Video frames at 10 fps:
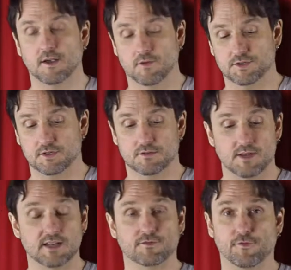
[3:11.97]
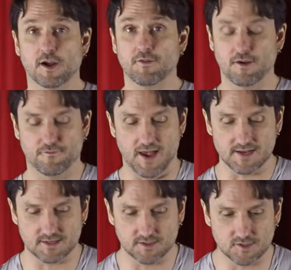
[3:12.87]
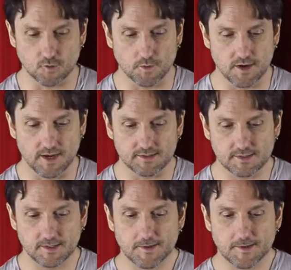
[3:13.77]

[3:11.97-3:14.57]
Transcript: which is that's very very fast and it's super nice.